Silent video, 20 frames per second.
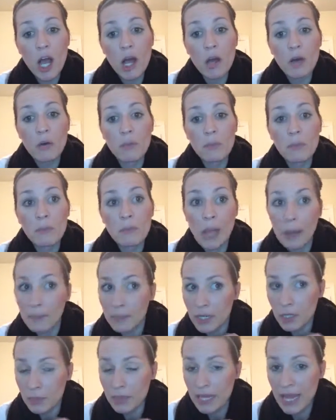
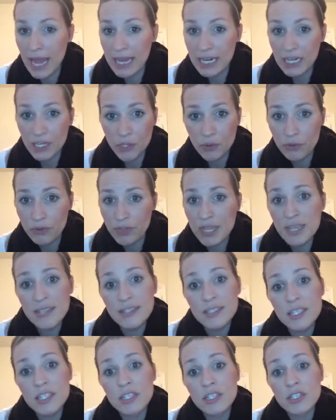I'm going to be adding new
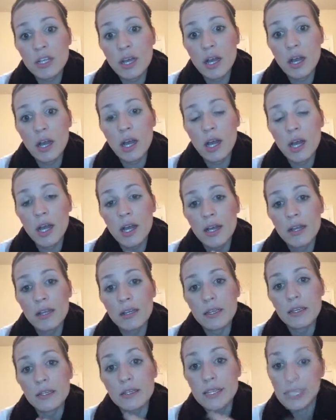things
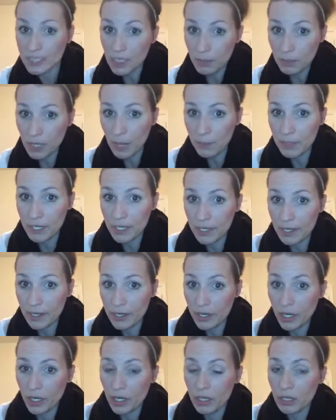this upcoming
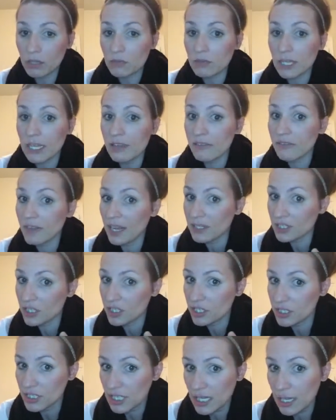year, like
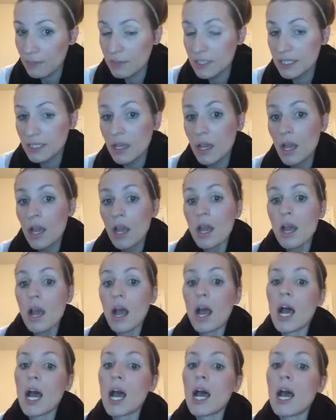fashion tips,
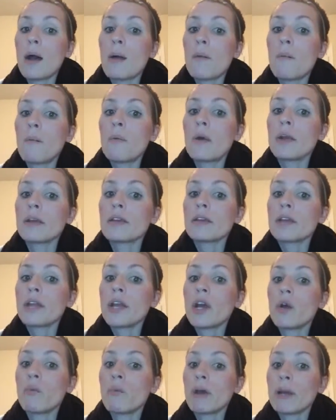you
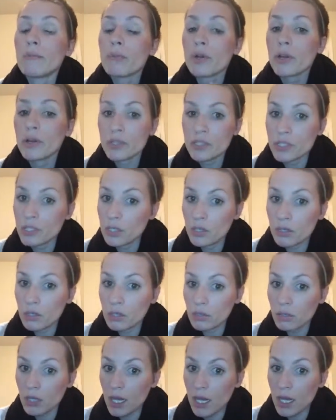know, my
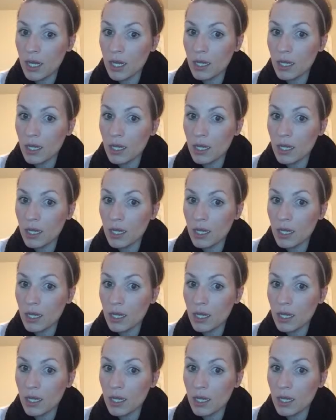personal